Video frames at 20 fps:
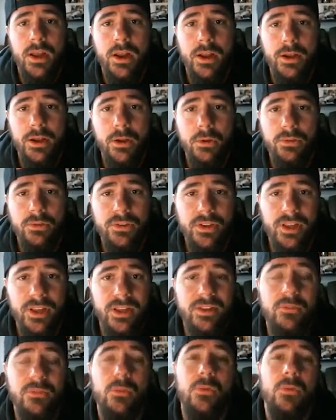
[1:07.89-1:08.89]
Here goes
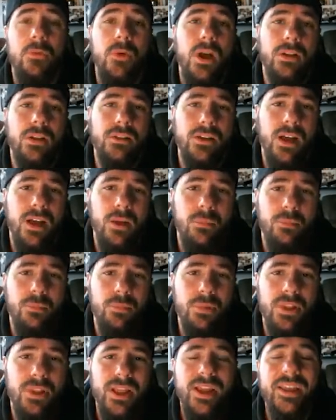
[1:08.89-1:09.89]
again. Ooh, I, I
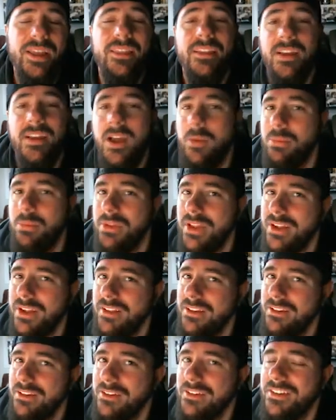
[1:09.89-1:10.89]
play the I played
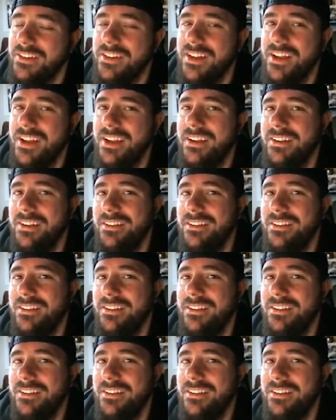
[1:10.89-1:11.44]
a little delay